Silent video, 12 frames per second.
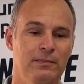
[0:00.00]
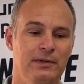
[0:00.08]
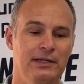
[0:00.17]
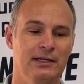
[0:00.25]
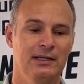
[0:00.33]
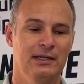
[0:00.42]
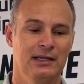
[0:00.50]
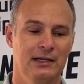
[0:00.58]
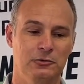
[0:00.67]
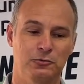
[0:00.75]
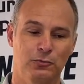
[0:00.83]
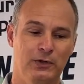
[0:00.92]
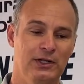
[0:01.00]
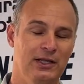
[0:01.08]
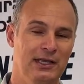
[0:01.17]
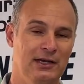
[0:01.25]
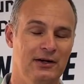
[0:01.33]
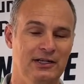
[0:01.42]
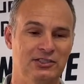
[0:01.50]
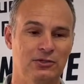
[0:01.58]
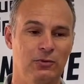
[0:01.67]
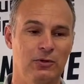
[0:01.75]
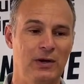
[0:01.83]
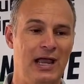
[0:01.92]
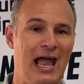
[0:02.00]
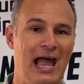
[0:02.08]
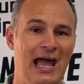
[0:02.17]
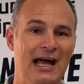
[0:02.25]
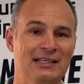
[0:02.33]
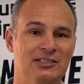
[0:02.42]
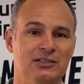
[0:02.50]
But it was really interesting when we asked,